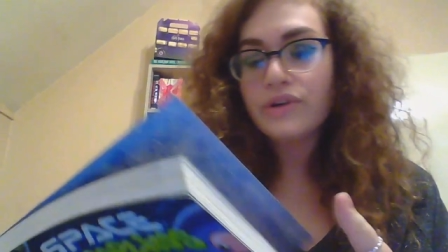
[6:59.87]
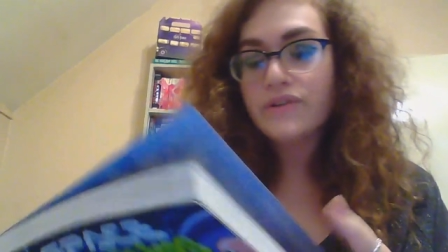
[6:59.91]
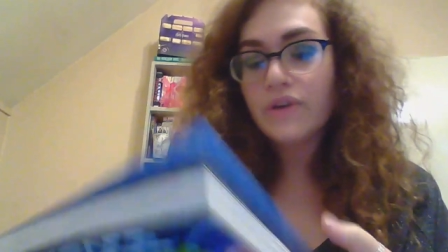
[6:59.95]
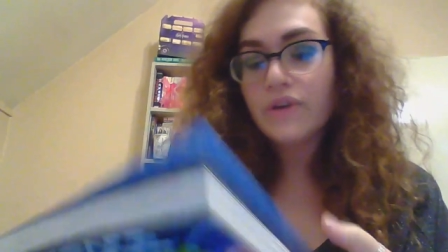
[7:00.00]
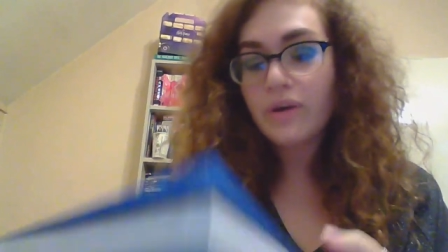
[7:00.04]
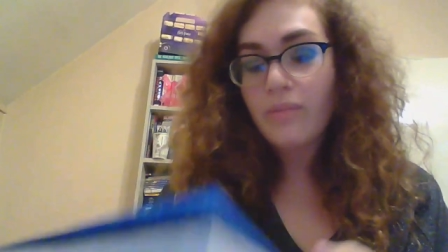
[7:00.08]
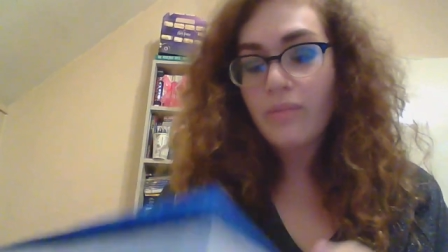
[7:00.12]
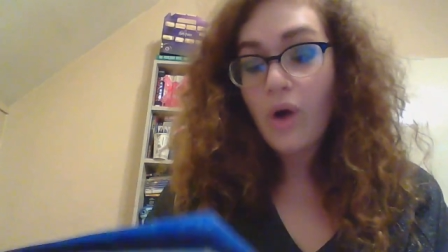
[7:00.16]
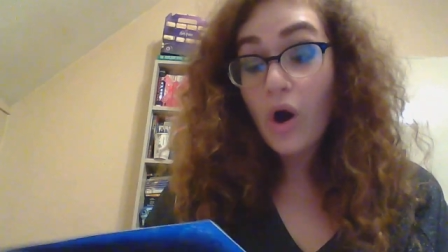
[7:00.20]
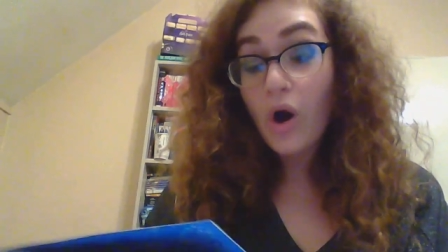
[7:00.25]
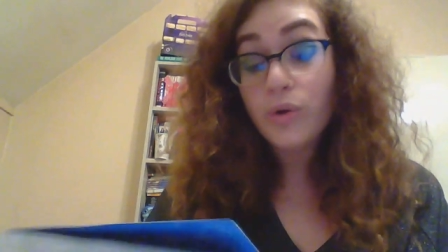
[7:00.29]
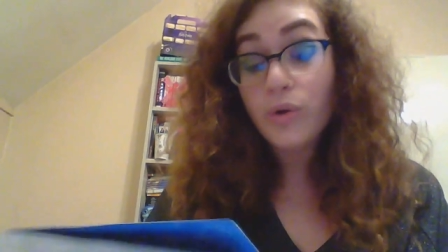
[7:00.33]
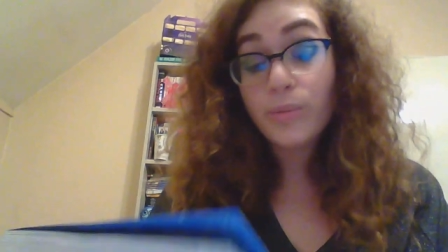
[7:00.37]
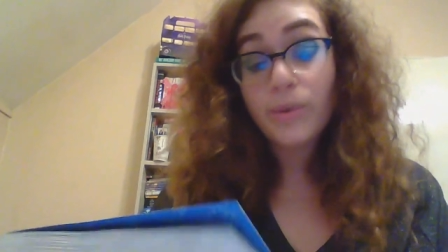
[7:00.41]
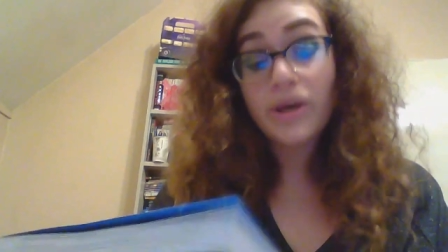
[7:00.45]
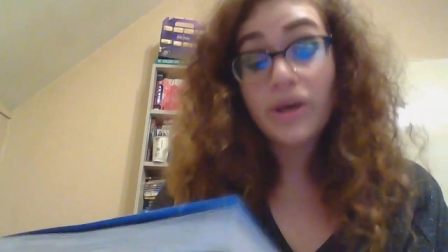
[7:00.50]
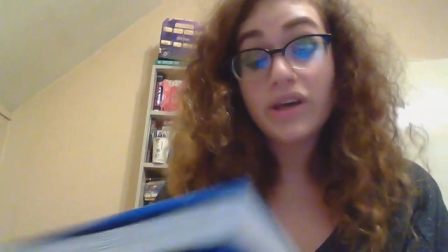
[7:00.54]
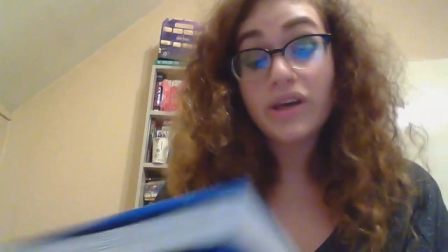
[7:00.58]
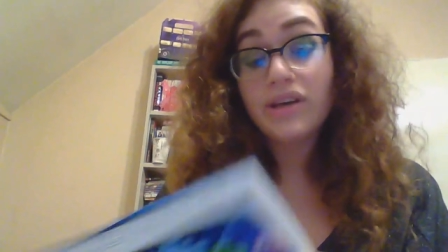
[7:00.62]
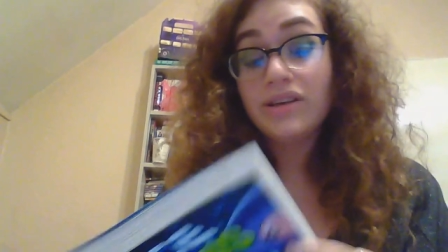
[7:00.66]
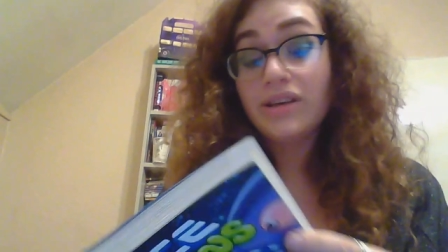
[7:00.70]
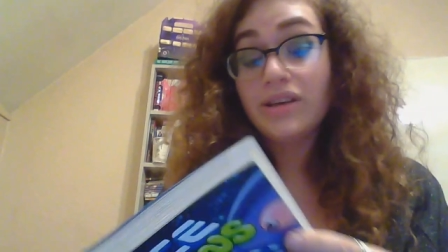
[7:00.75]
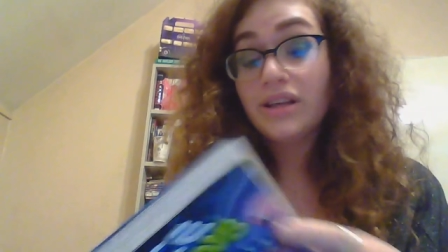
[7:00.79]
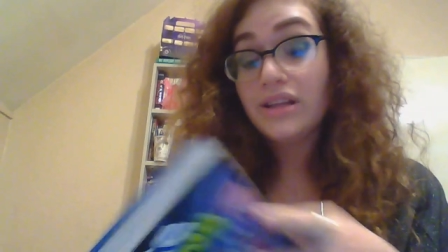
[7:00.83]
so I'm
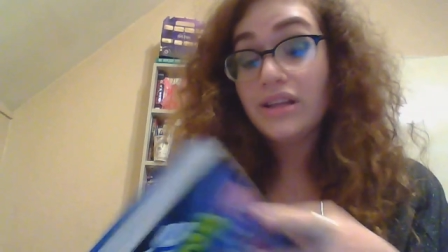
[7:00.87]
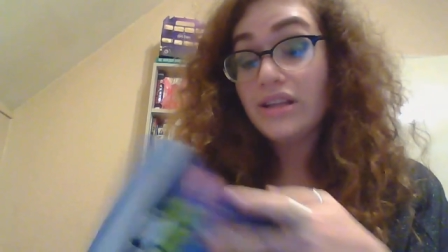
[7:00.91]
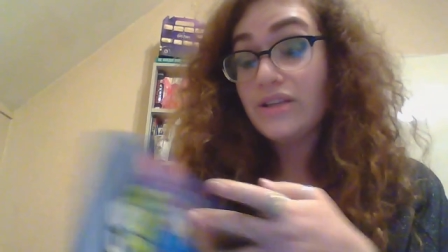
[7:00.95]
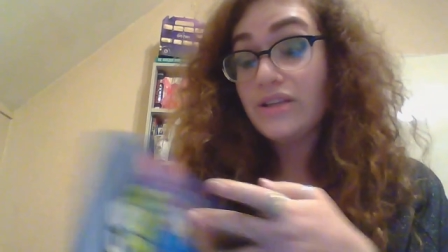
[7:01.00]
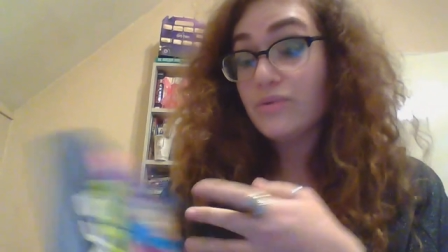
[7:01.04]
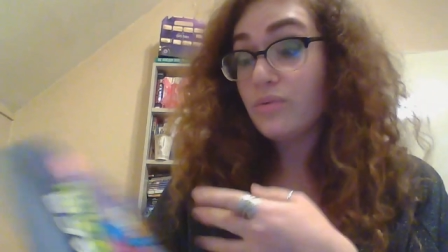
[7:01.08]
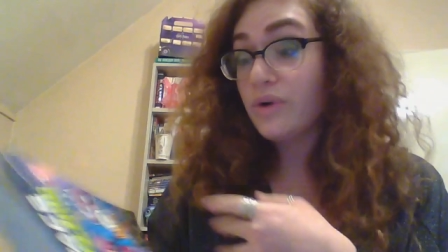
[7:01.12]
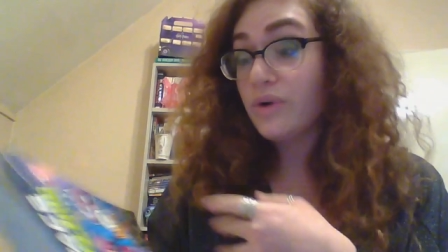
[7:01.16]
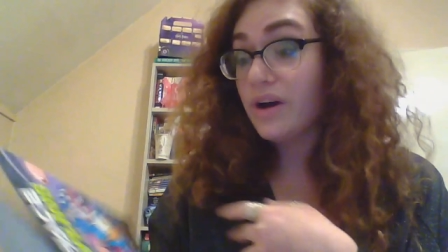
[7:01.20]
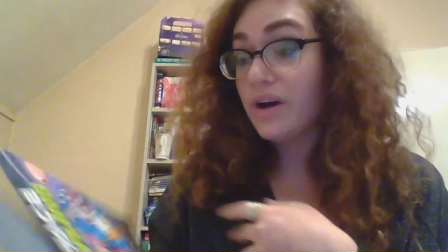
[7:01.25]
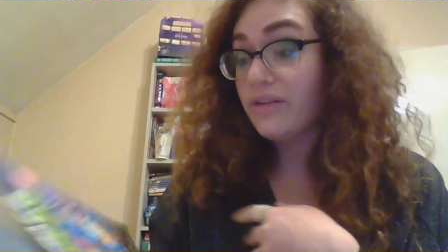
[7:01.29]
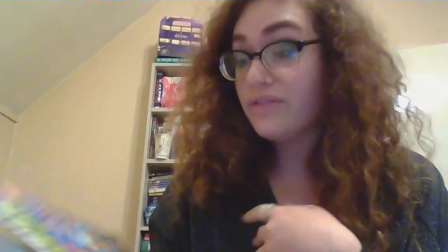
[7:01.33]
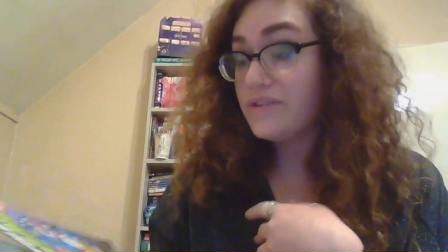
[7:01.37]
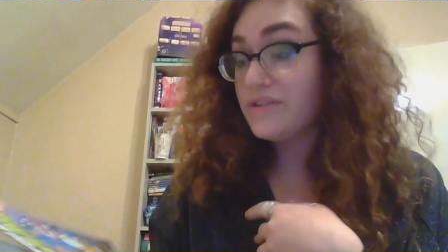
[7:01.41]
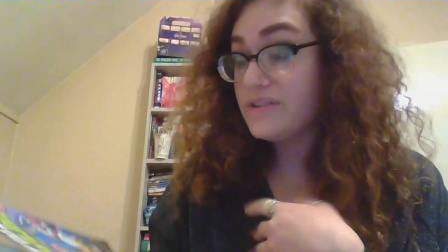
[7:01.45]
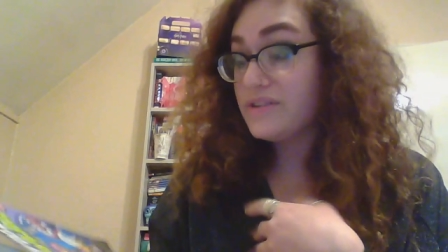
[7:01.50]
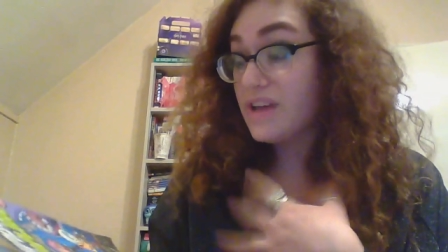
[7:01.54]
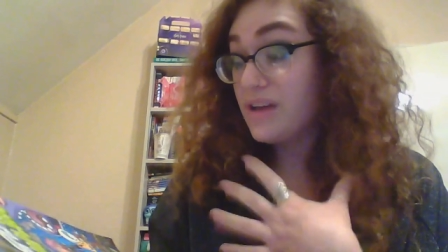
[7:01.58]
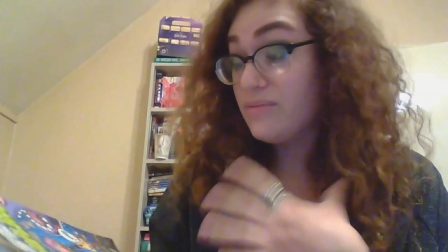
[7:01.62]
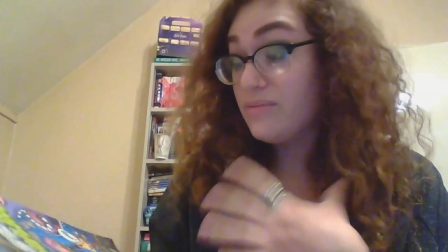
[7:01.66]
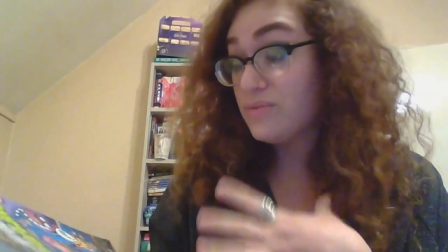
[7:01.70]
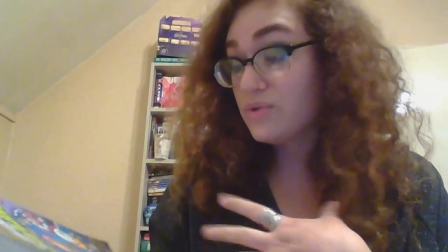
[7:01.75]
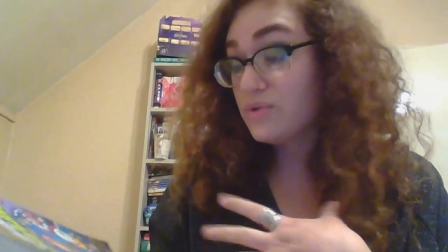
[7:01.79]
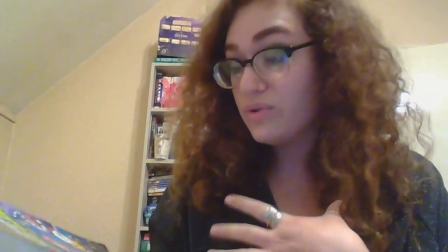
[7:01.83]
hoping this will have the
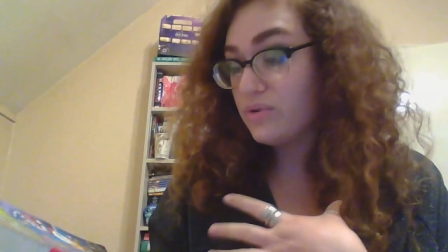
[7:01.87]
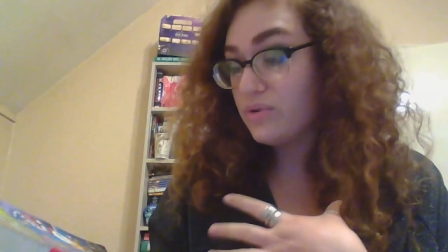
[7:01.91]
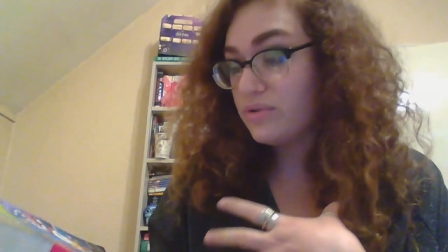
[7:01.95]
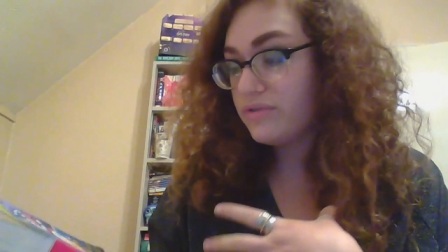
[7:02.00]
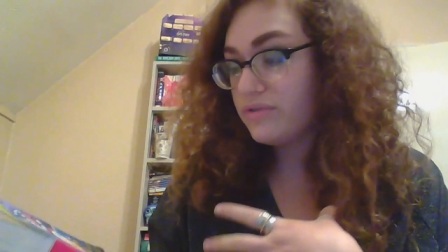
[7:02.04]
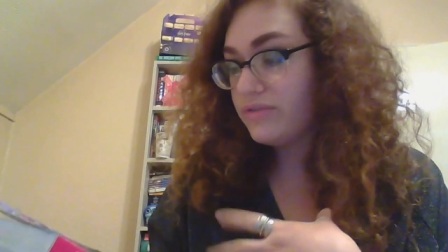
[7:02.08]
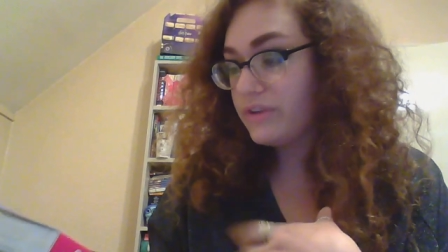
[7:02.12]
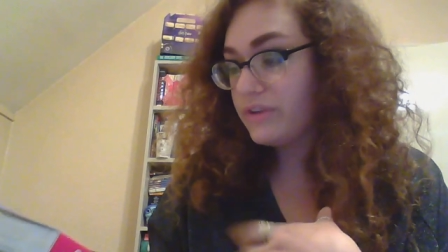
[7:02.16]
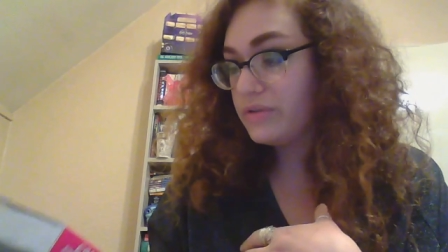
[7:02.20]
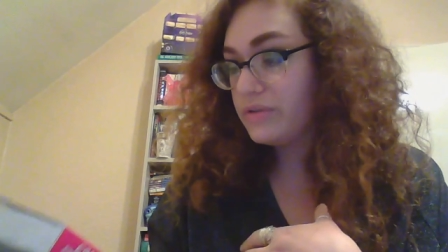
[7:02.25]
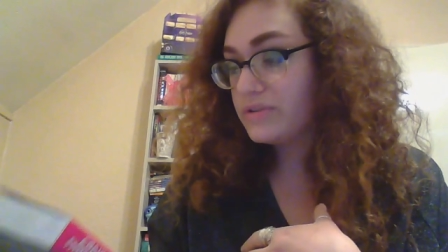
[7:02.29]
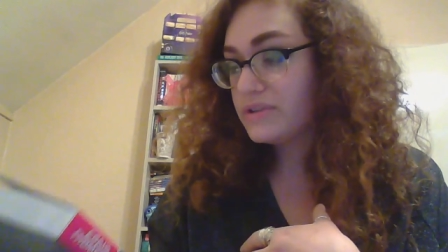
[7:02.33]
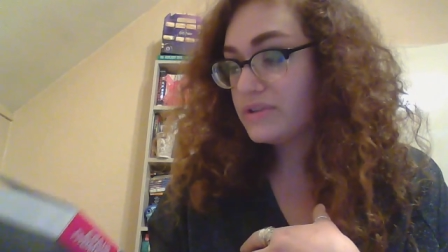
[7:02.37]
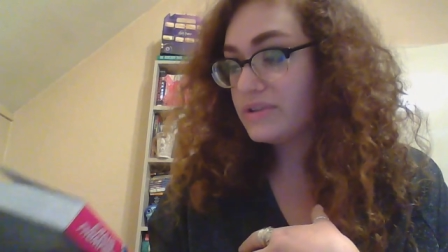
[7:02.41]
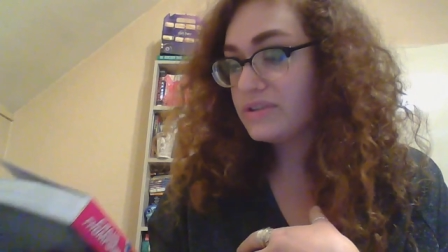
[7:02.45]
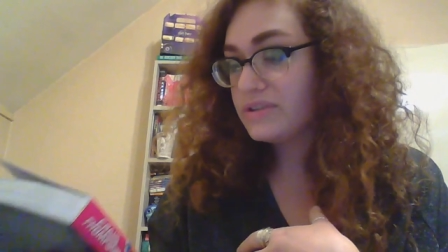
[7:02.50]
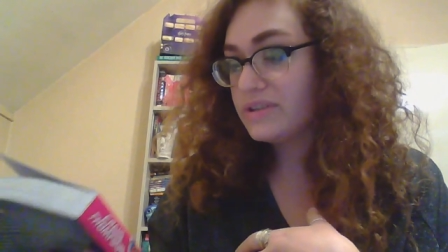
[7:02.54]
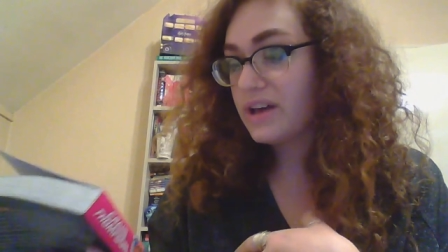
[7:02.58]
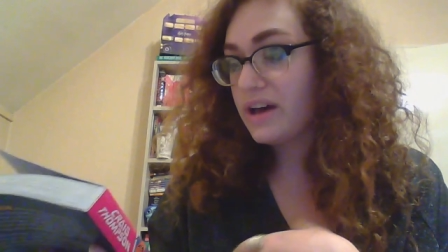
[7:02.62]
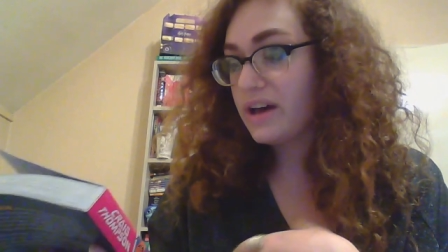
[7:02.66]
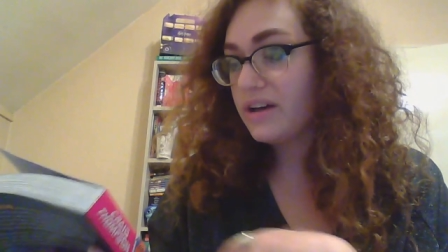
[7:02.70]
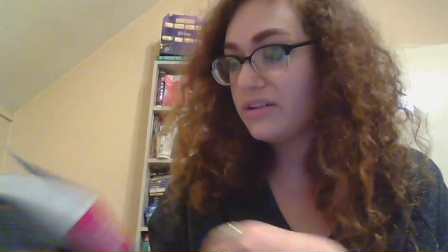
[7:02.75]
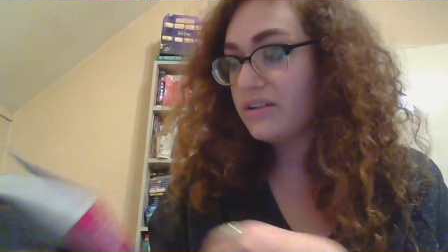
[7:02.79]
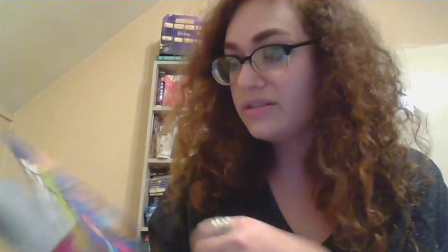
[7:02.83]
same sort of feels as
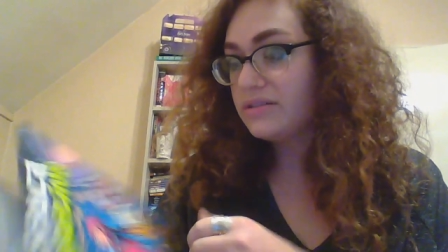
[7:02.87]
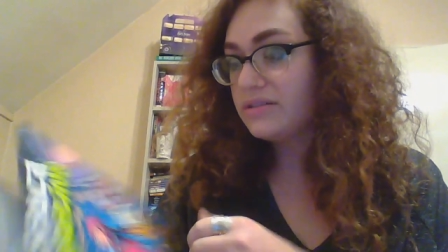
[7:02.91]
that.